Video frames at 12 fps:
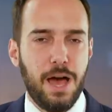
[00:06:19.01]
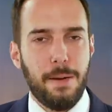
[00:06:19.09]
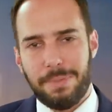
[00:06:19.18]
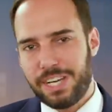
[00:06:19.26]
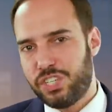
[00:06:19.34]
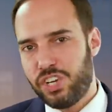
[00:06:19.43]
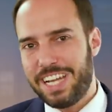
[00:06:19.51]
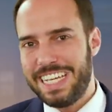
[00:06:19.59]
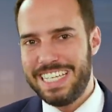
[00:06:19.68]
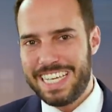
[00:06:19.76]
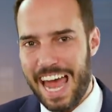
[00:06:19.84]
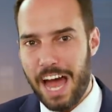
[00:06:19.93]
by
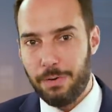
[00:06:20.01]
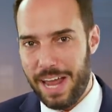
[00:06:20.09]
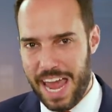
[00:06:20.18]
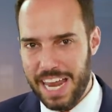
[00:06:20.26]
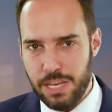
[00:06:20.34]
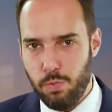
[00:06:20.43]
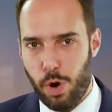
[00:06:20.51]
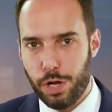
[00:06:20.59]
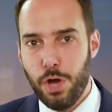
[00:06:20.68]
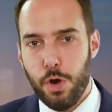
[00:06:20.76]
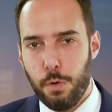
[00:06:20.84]
shutting down anyone